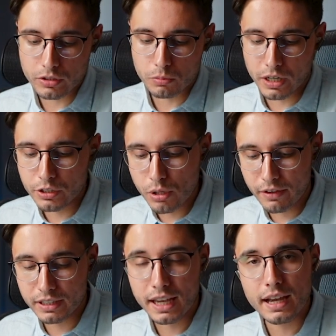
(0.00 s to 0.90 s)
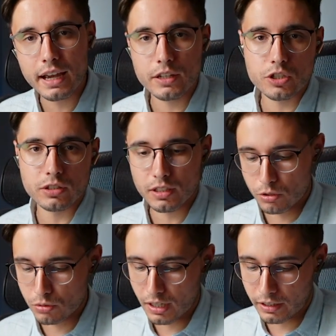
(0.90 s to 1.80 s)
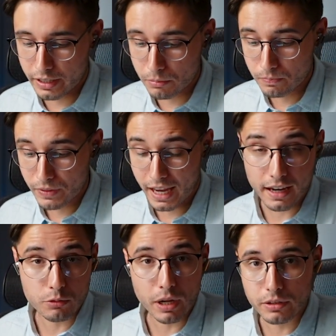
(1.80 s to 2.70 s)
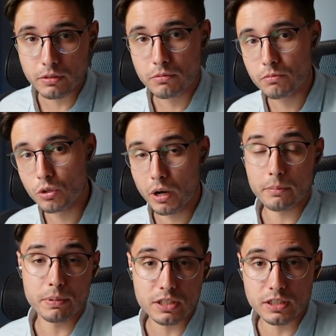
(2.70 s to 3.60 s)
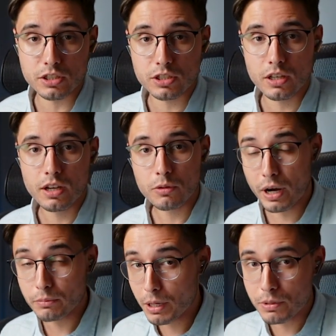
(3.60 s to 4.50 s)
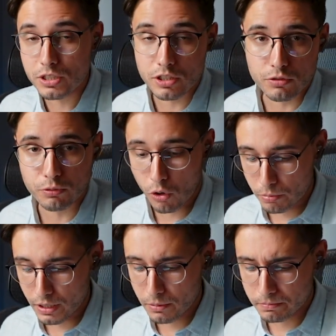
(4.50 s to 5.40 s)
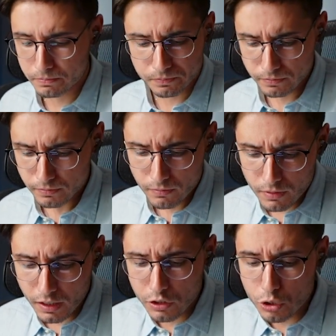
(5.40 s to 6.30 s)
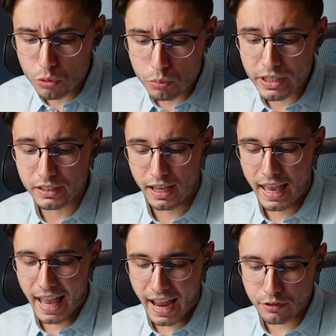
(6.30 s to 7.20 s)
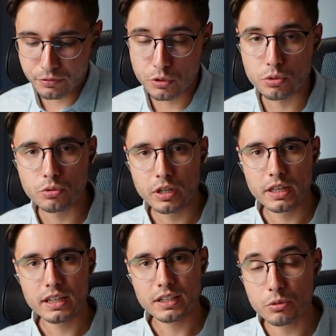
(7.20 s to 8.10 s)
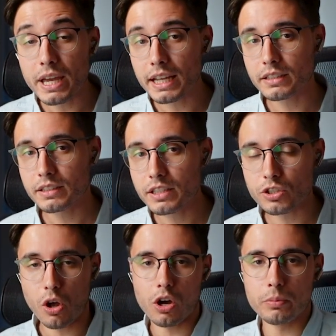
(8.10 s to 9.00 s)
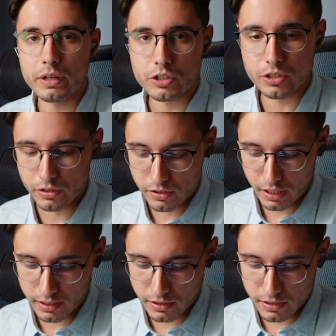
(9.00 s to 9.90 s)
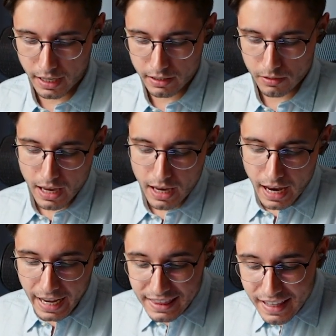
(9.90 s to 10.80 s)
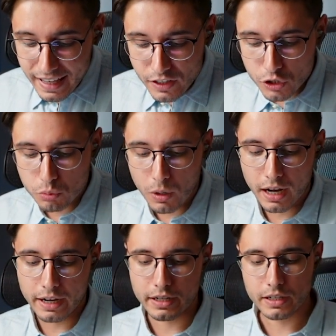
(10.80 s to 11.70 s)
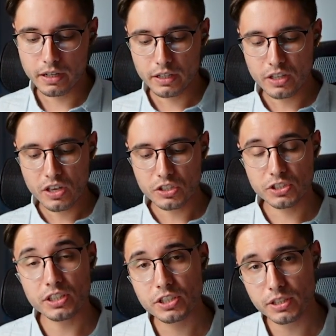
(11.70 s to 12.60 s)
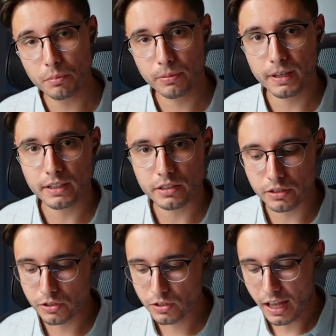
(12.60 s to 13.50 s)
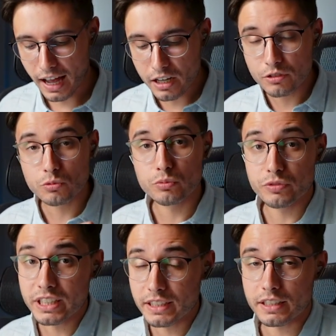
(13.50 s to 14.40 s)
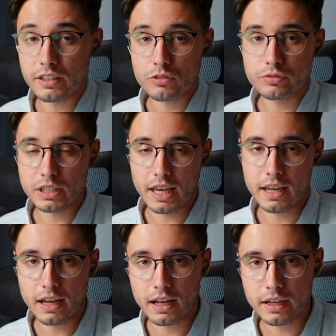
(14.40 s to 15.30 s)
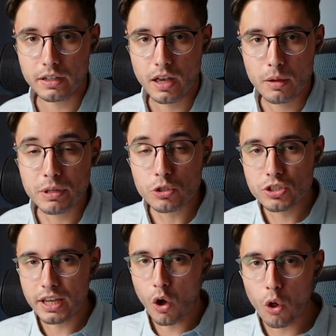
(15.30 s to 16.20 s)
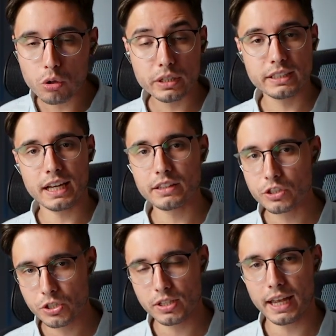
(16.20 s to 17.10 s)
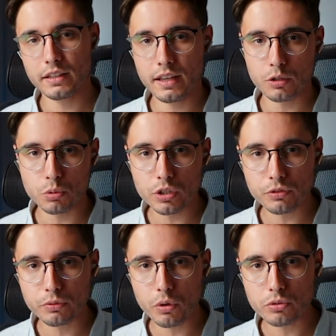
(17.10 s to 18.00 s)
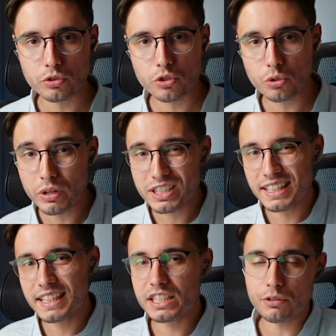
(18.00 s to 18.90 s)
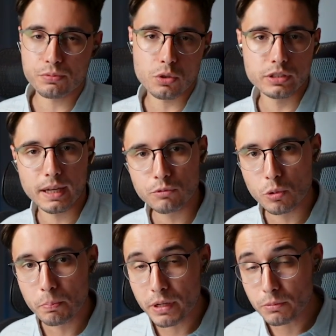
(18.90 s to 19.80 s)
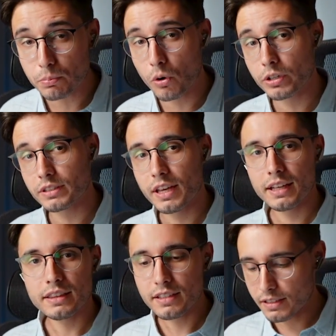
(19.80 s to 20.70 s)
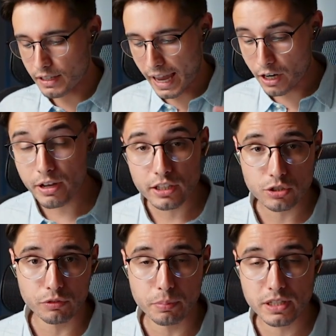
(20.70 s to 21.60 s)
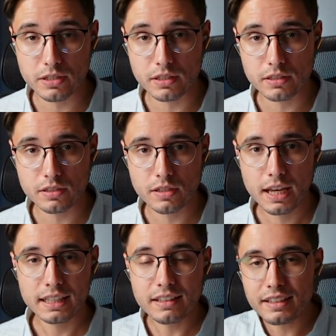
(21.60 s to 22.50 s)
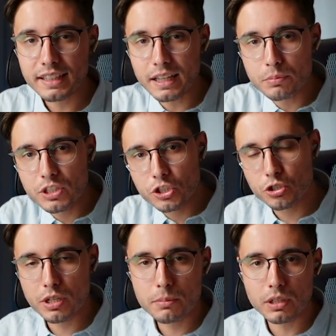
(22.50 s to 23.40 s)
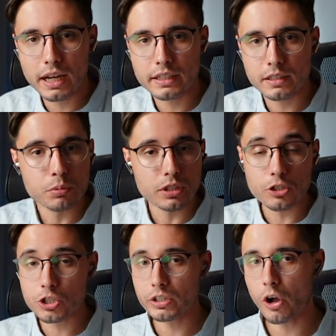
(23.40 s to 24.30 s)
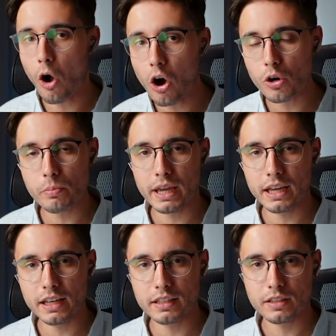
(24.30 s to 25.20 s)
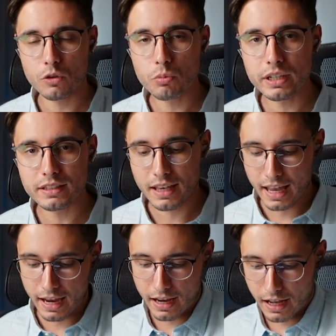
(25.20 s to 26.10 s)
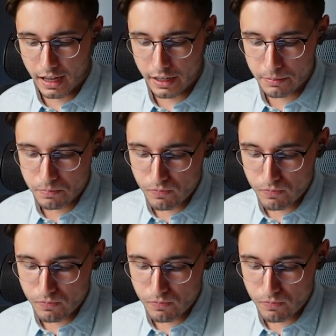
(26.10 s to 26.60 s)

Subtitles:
where you have an AI agent that you tell him, hey, run my business for me, you will have to create these automations instead. And that is why system thinkers are winning with AI, because they already understand their workflows, so it's easy for them to pinpoint the areas of business that can be streamlined and potentially automated with AI.